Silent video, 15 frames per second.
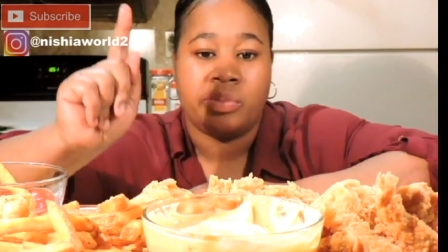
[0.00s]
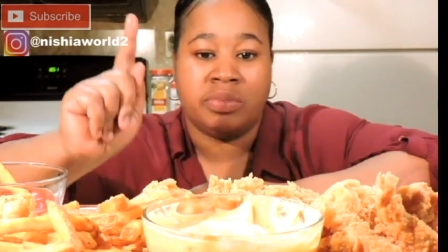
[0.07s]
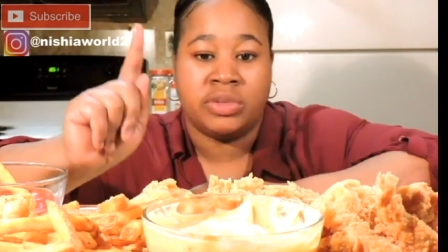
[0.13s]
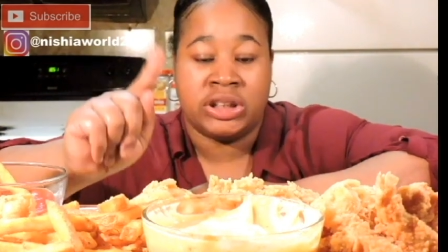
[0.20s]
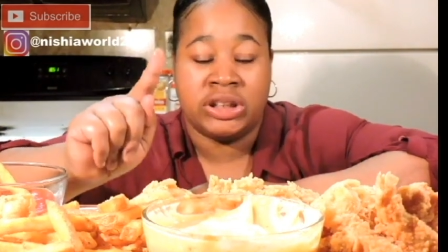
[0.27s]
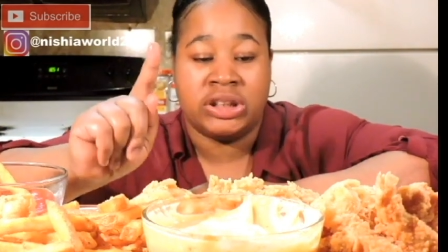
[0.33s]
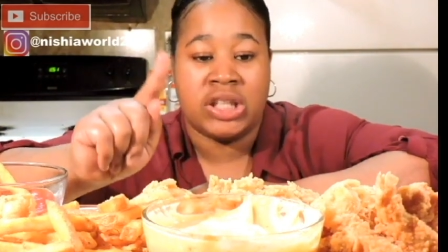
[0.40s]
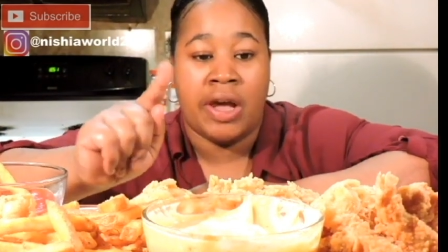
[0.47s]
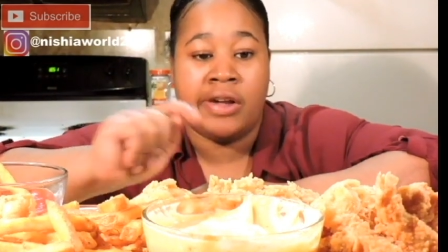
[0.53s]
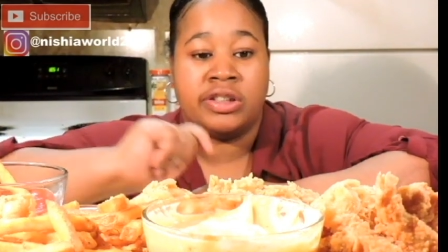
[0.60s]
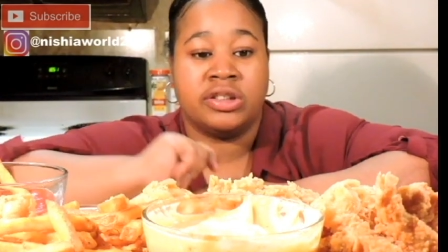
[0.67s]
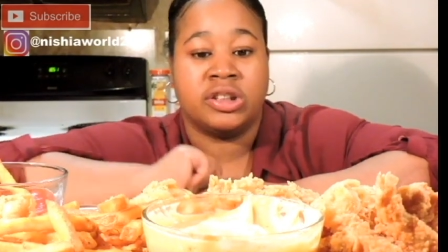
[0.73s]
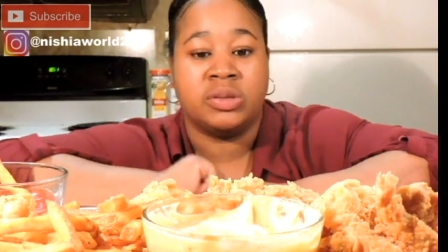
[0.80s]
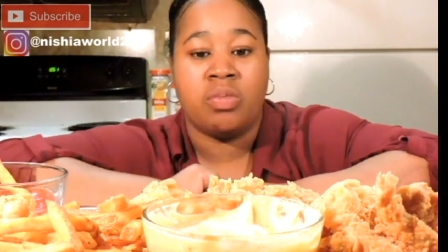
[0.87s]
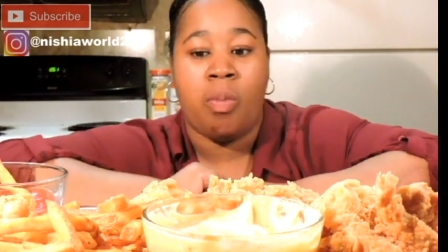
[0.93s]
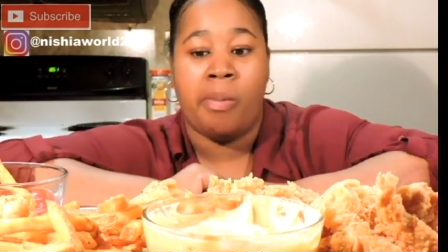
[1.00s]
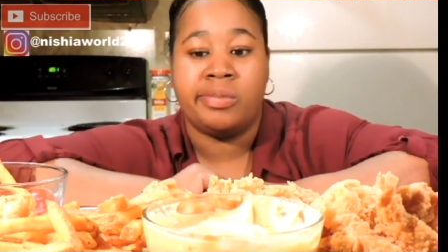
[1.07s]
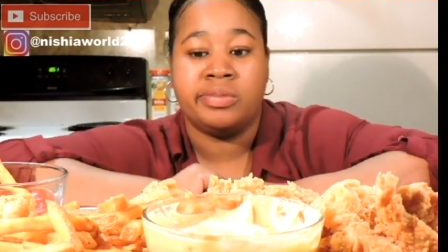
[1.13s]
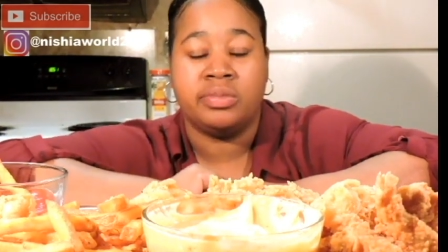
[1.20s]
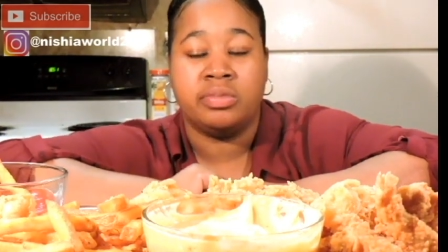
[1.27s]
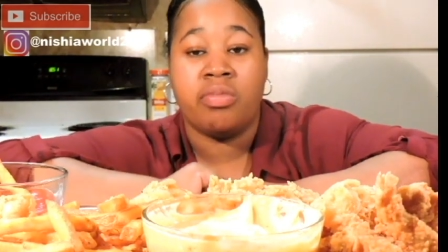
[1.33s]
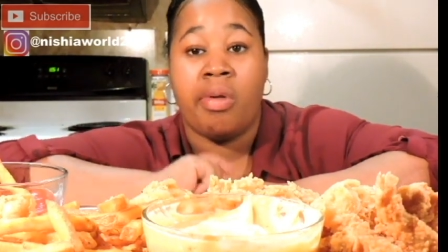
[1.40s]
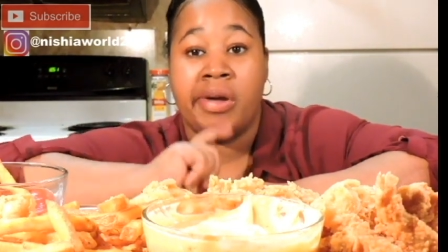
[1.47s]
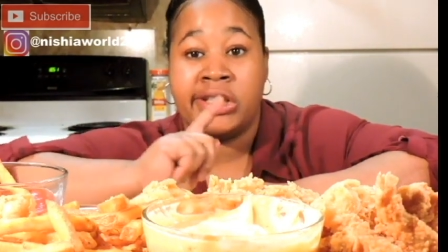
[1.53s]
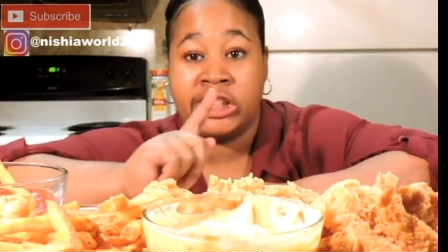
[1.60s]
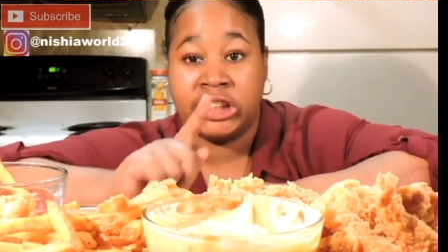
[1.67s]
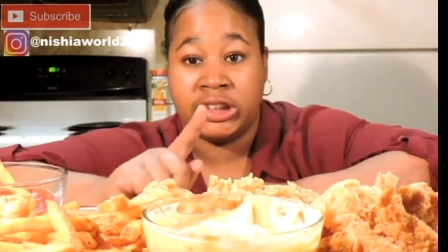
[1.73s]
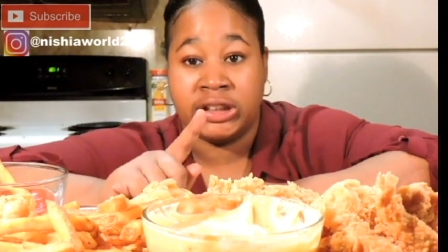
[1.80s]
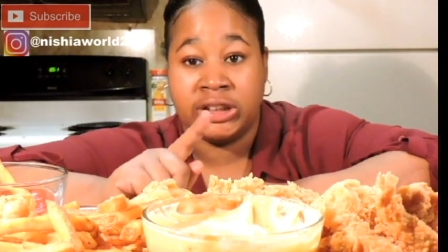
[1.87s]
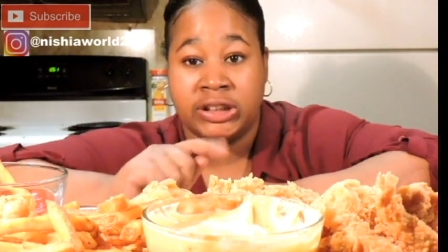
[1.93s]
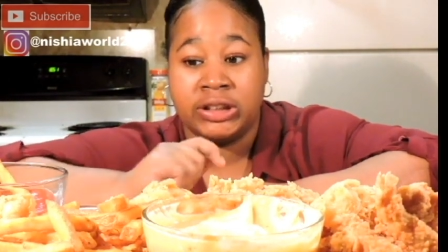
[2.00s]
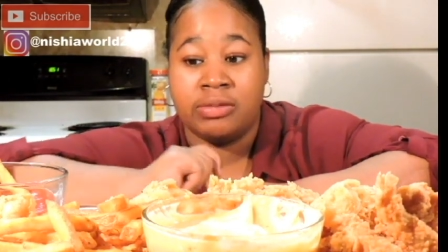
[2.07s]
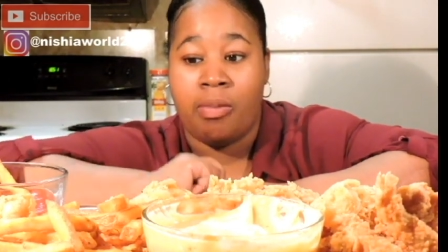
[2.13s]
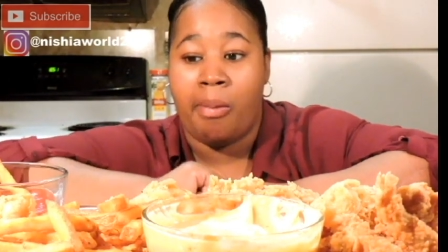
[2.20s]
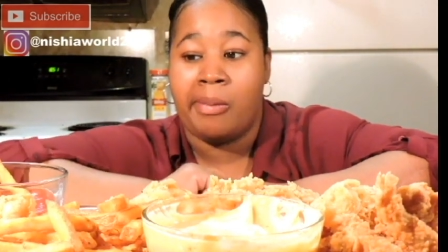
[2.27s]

That sounds it's good.